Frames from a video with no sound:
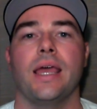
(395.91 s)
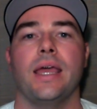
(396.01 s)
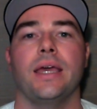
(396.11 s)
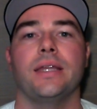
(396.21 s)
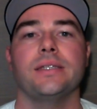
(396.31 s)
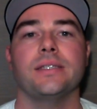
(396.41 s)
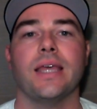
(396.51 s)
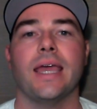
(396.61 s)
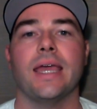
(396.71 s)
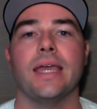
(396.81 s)

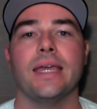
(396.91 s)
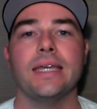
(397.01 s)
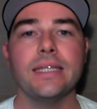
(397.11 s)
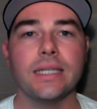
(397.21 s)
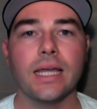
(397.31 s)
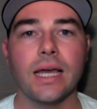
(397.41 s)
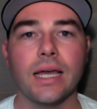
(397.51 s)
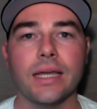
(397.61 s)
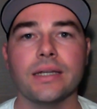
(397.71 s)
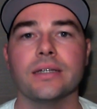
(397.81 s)
a
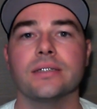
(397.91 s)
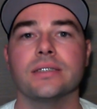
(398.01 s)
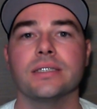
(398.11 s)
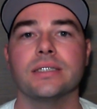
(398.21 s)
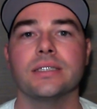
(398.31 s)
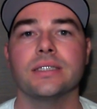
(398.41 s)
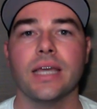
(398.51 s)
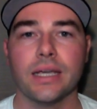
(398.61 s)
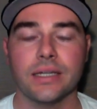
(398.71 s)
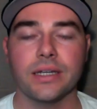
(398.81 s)
inline
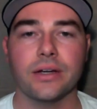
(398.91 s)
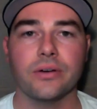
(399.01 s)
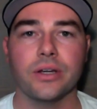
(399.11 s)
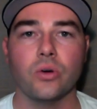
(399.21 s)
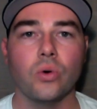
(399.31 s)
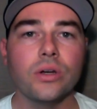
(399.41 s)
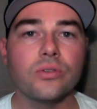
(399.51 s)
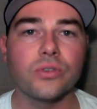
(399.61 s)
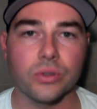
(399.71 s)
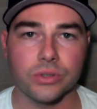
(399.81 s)
secondary oil
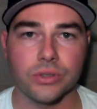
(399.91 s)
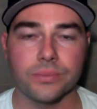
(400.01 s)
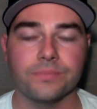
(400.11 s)
filter.